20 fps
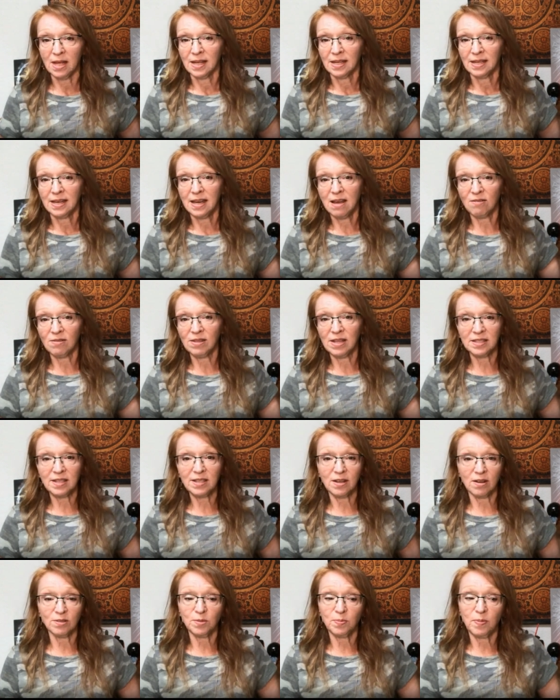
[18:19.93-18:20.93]
Now, this
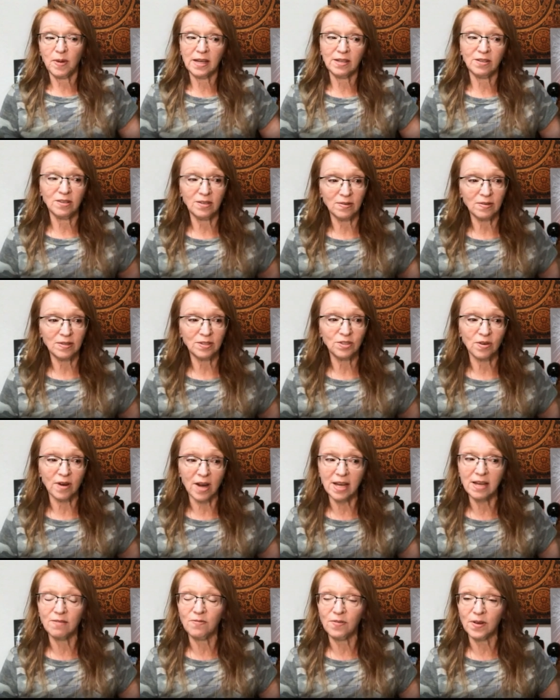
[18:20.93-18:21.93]
goes back to
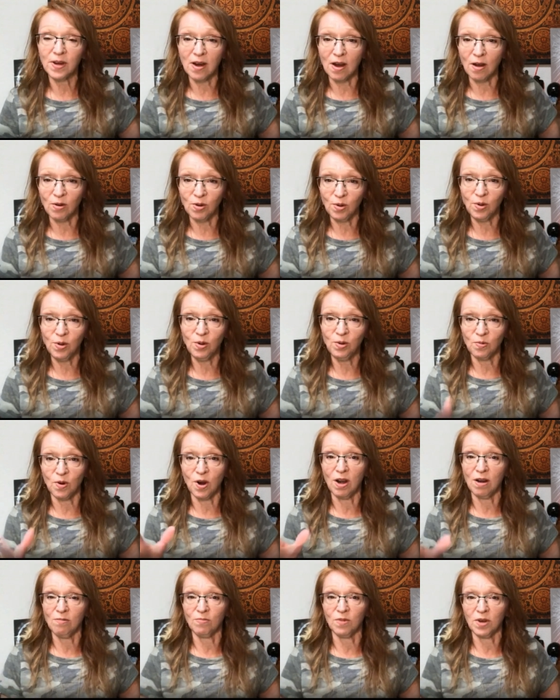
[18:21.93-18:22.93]
trying to figure out who you
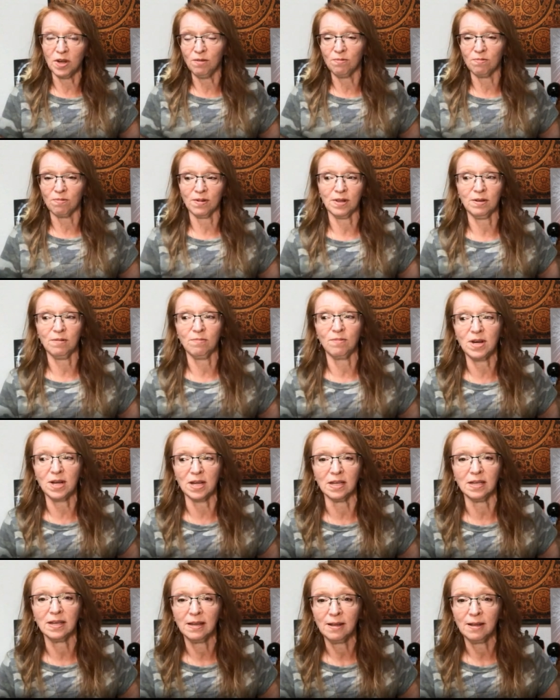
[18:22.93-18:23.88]
are and what you really want.